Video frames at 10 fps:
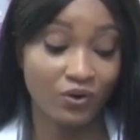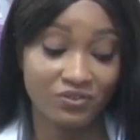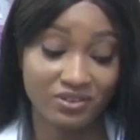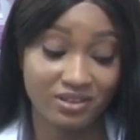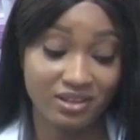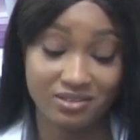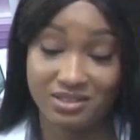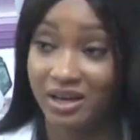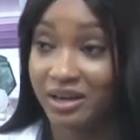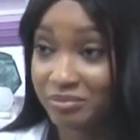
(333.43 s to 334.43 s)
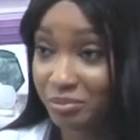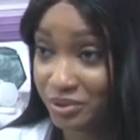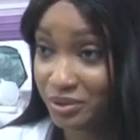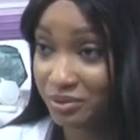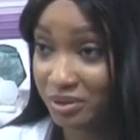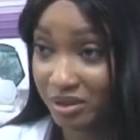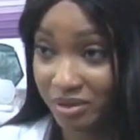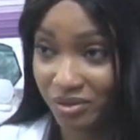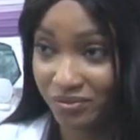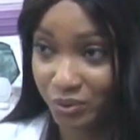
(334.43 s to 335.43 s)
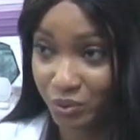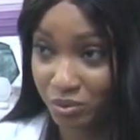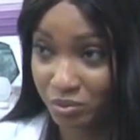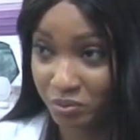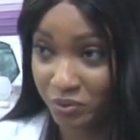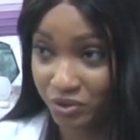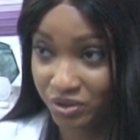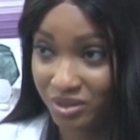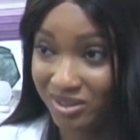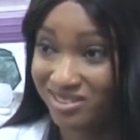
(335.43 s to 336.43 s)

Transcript: cover the entire bristle layer of your toothbrush.